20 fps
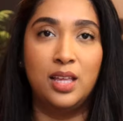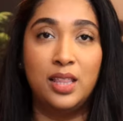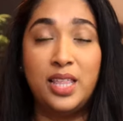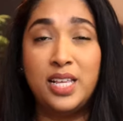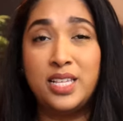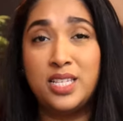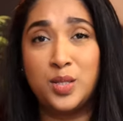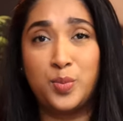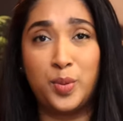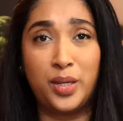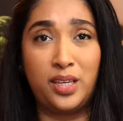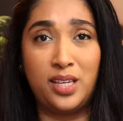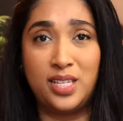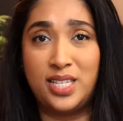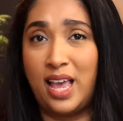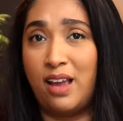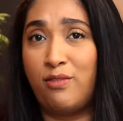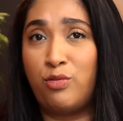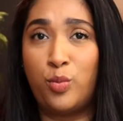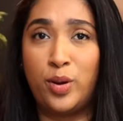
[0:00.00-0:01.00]
This is because
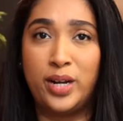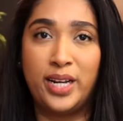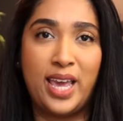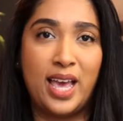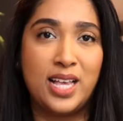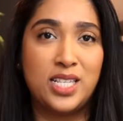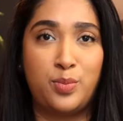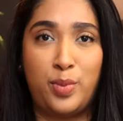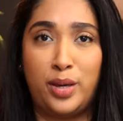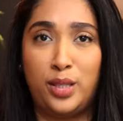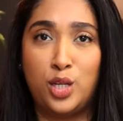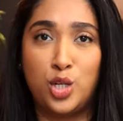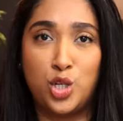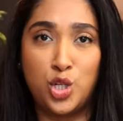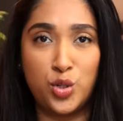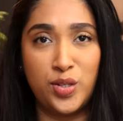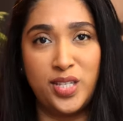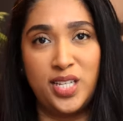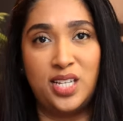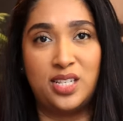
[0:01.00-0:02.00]
everyone cares about the
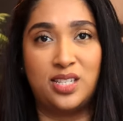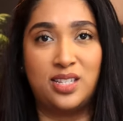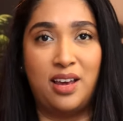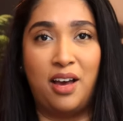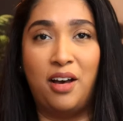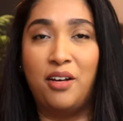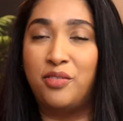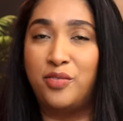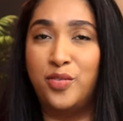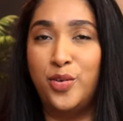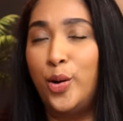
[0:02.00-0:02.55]
juicy stuff.